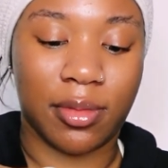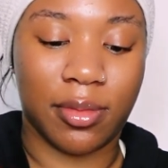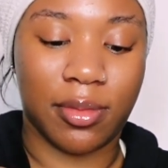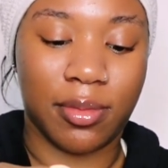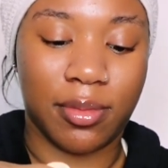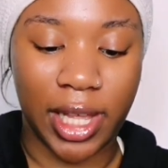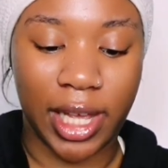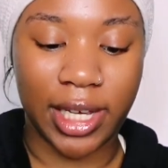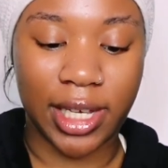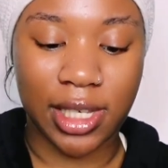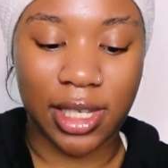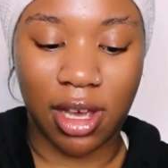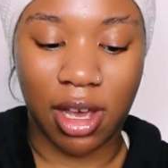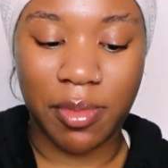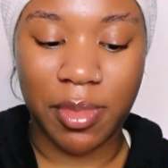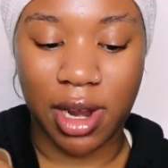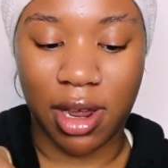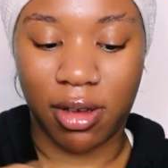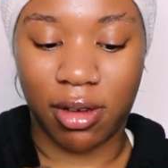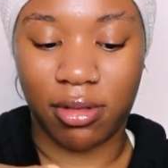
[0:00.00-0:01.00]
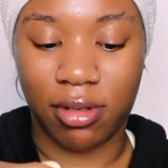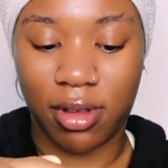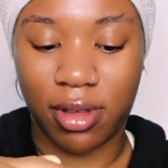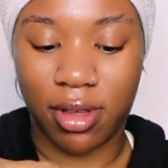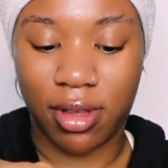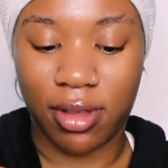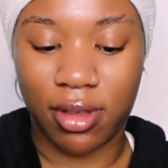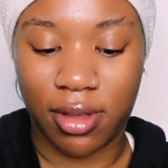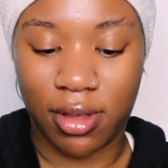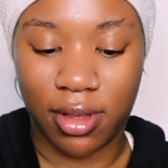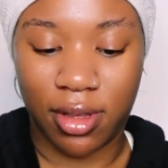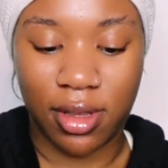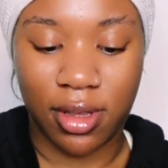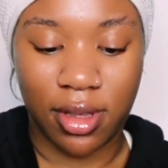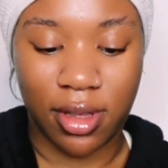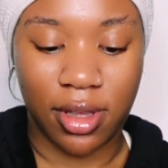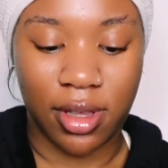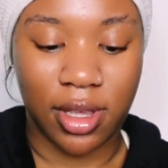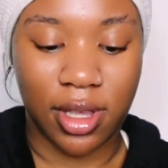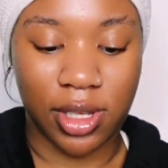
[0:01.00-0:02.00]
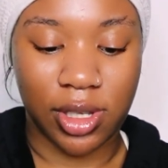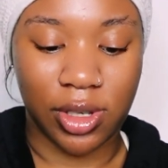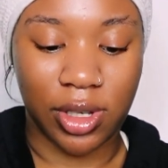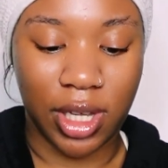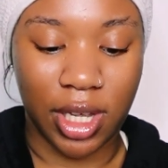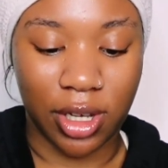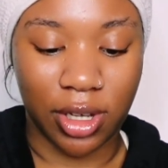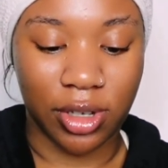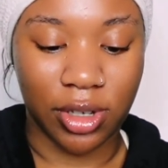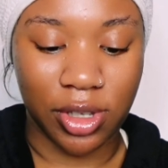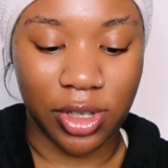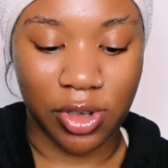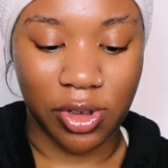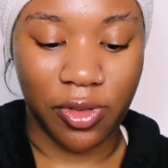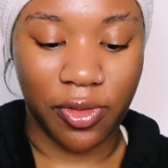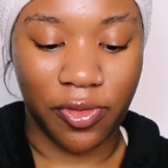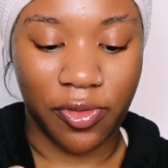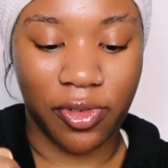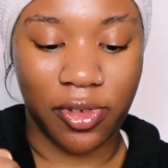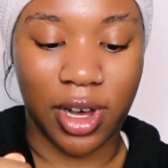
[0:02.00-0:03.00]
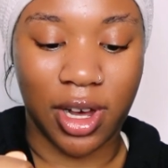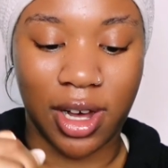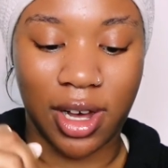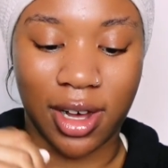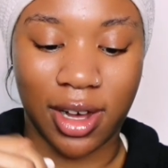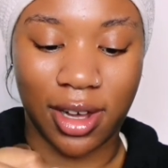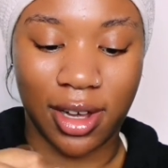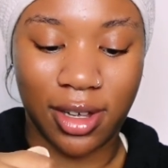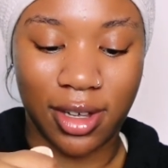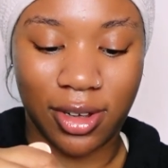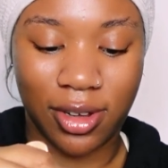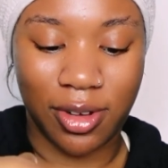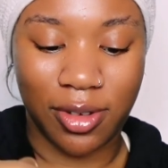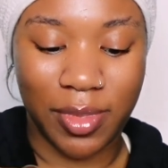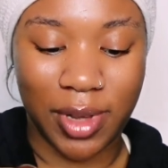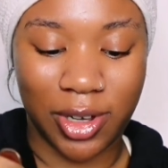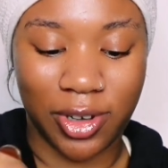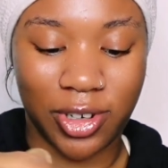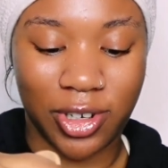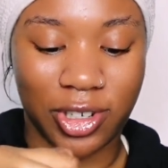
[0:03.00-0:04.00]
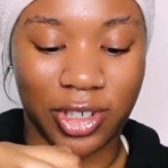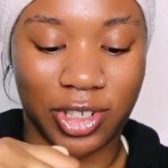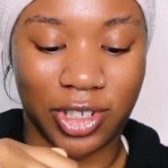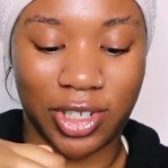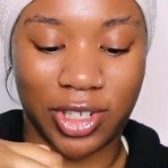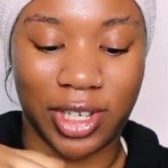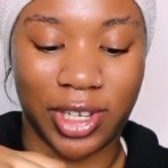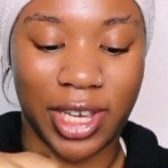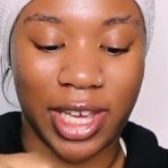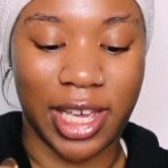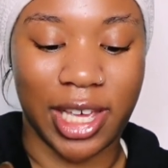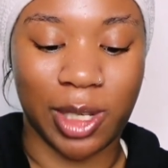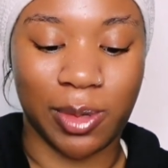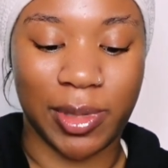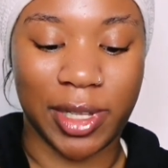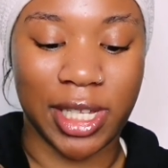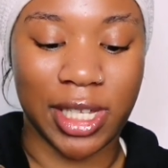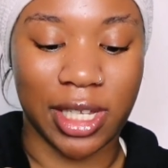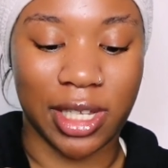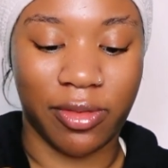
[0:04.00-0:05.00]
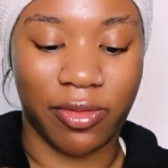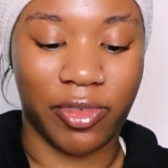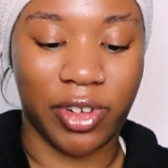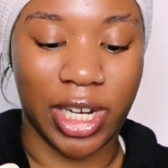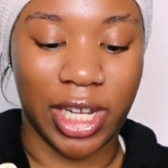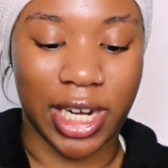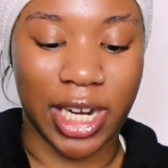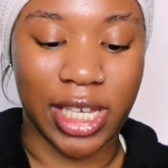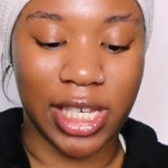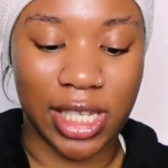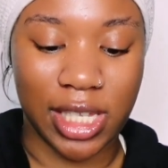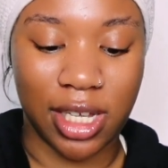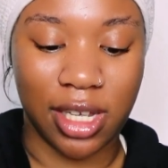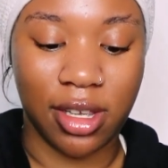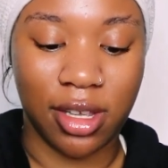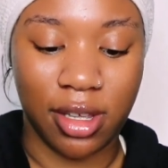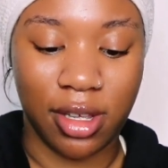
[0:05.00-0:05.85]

Black is coming out. It's looking good so far. Oh my gosh. Okay, it's blending in really nicely.